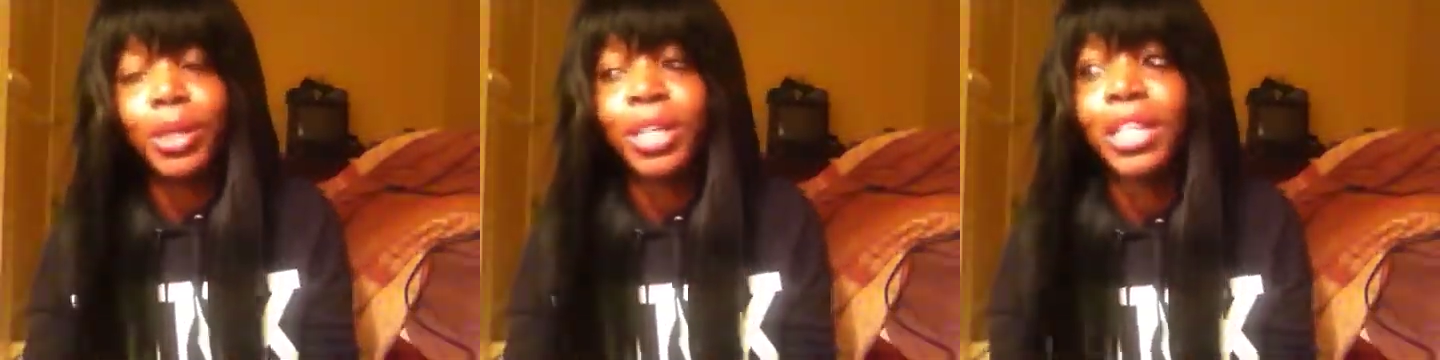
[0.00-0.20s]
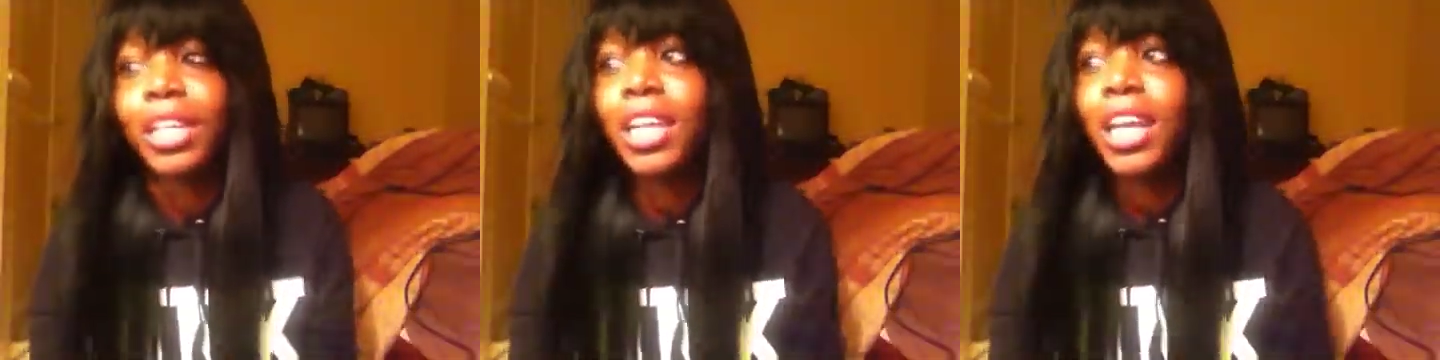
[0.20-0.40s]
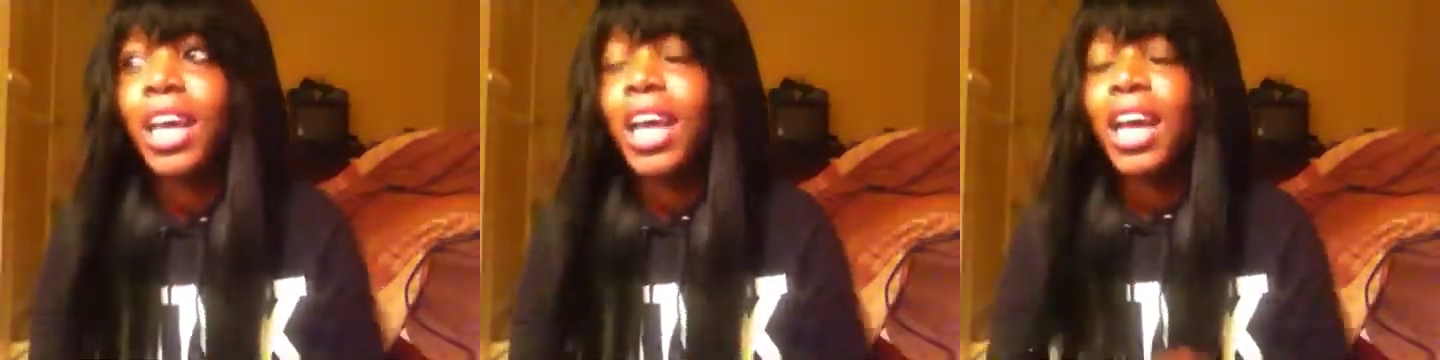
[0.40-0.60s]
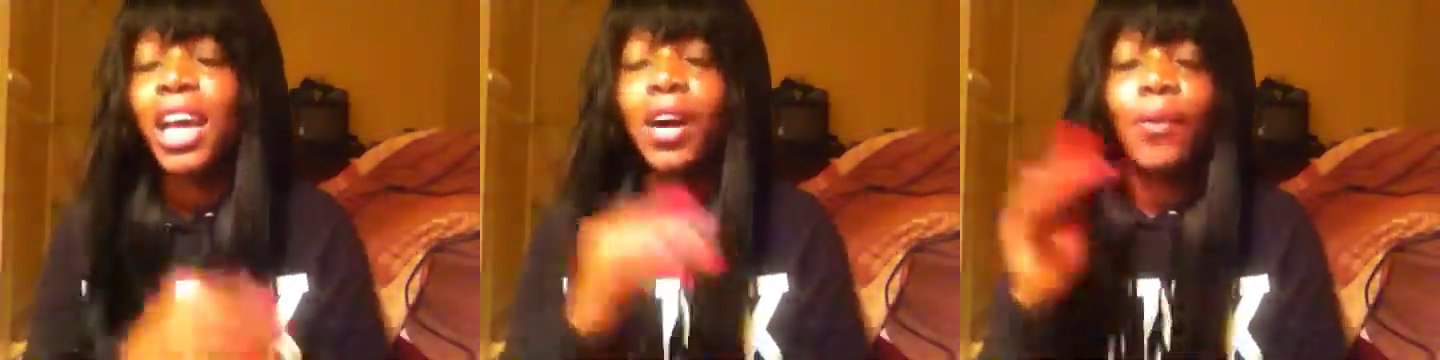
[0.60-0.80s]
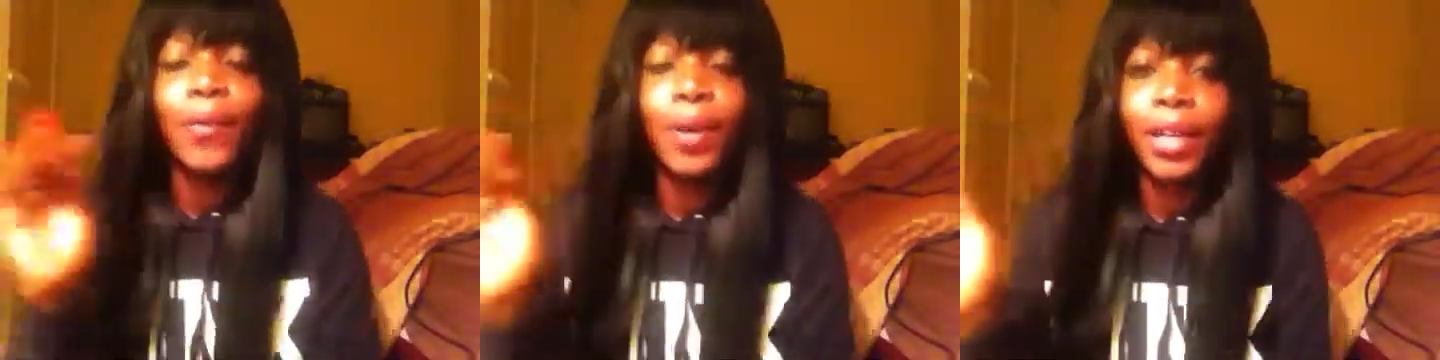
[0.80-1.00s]
but
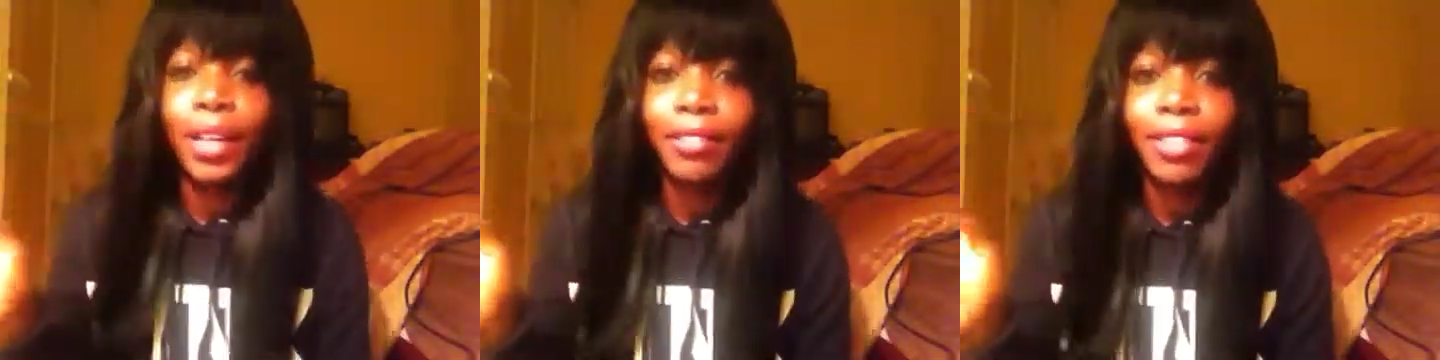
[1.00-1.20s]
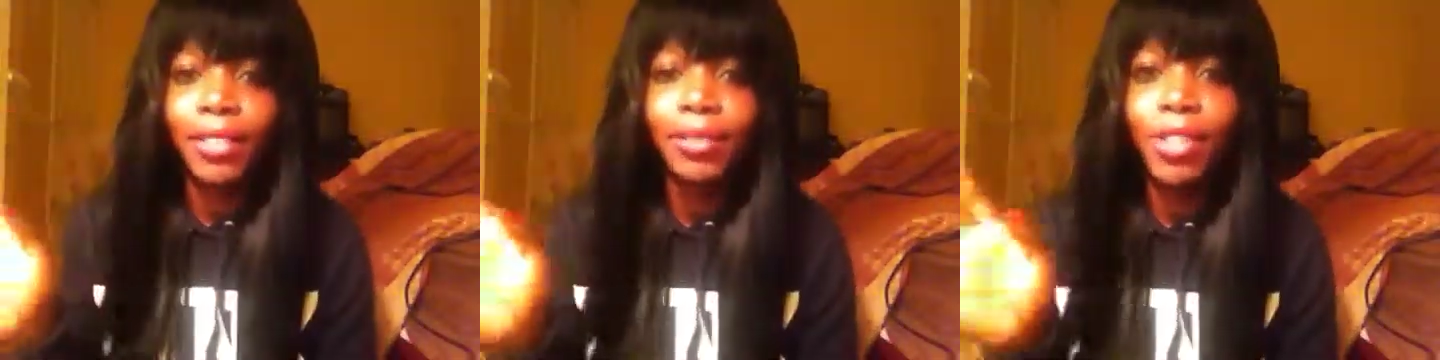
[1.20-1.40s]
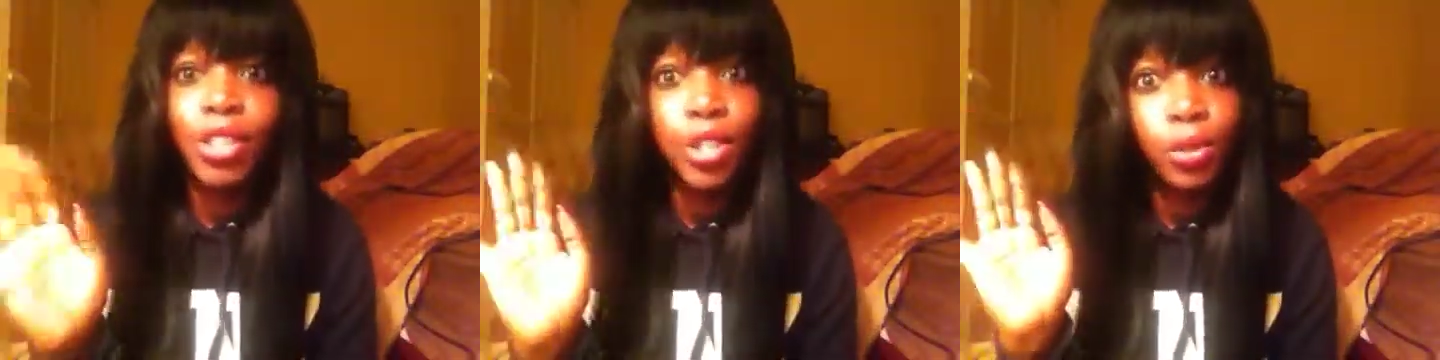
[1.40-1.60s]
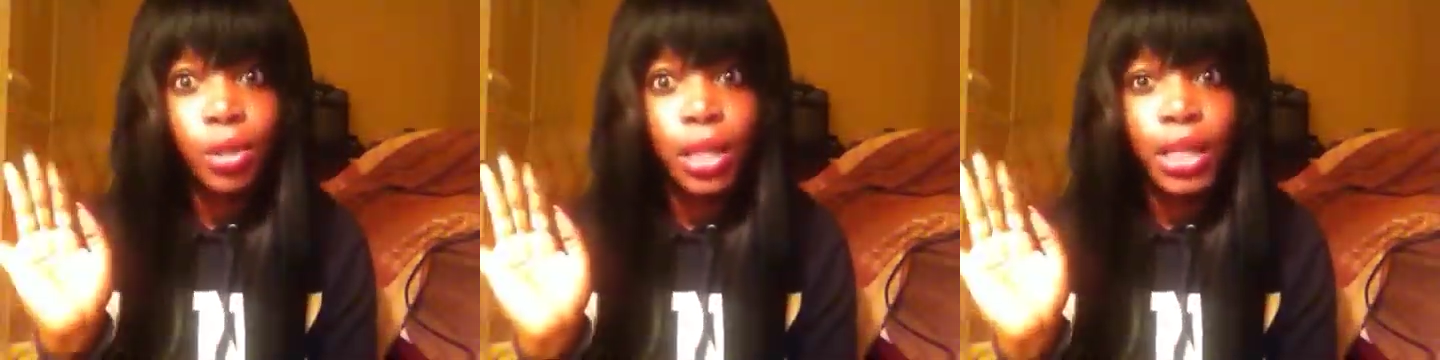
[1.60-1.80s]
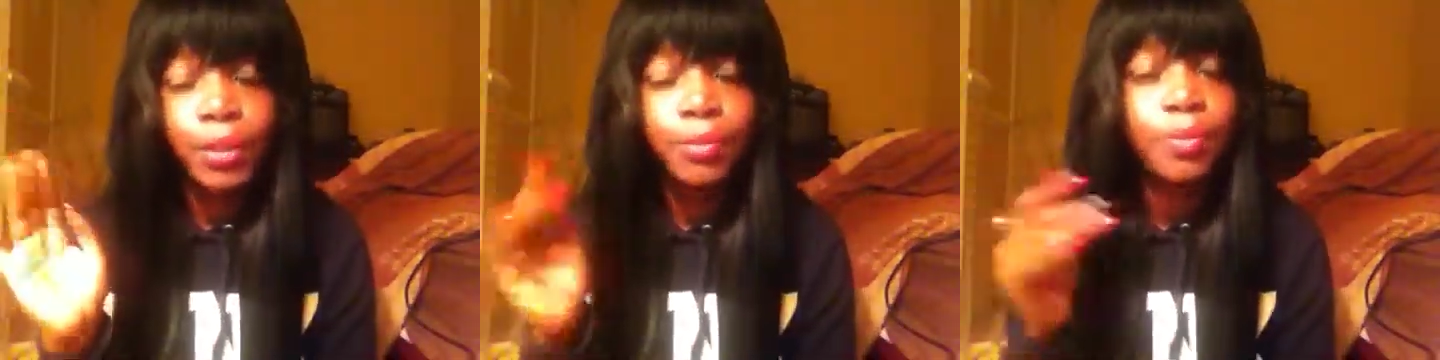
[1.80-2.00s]
whatever. It's too
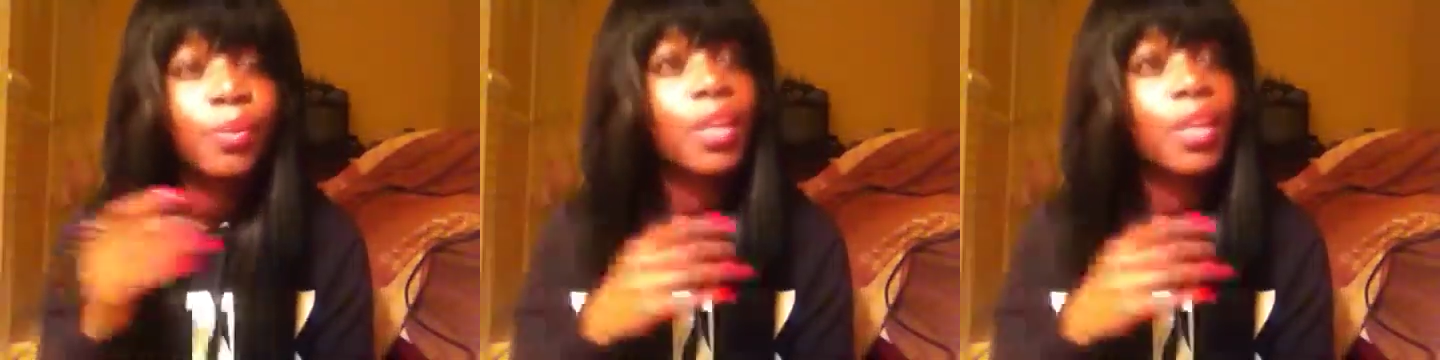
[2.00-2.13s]
late.